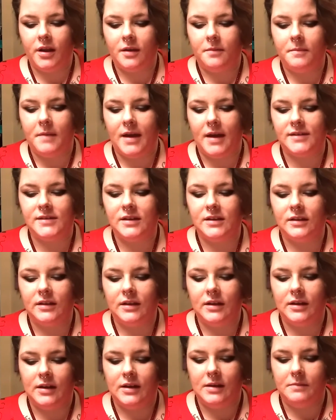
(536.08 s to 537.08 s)

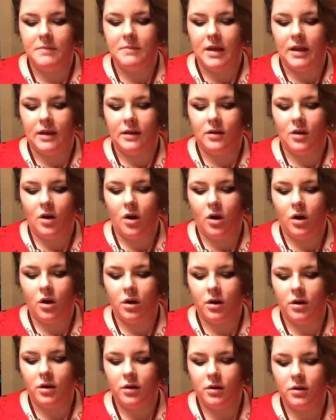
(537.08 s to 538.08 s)
masculinity men
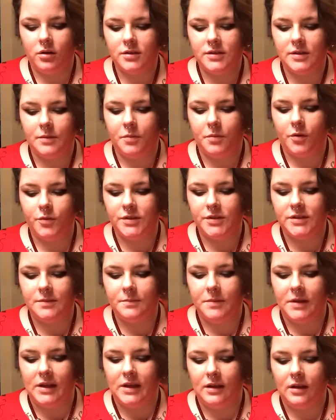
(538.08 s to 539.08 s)
are supposed to
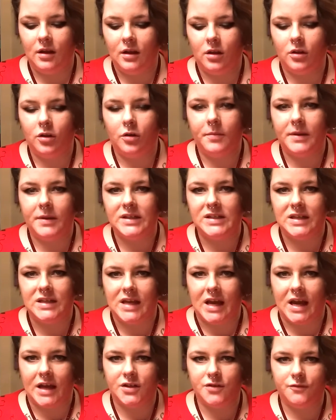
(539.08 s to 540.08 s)
be a little bit
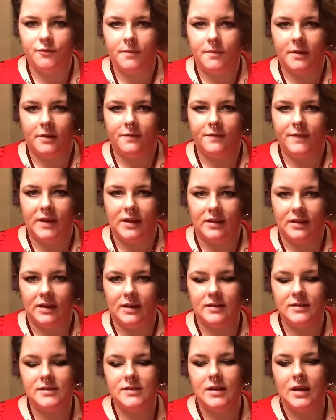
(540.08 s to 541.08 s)
detached from their
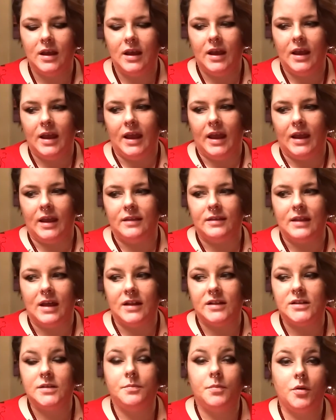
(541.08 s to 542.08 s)
feelings, and
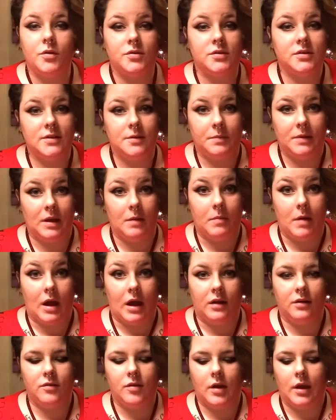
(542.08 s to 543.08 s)
that's supposed to be a
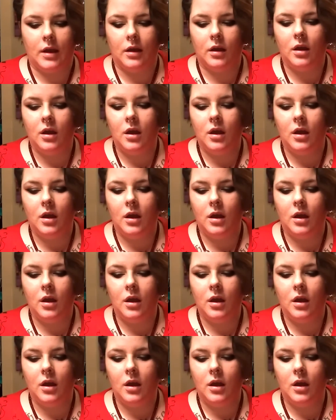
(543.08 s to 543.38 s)
bad thing.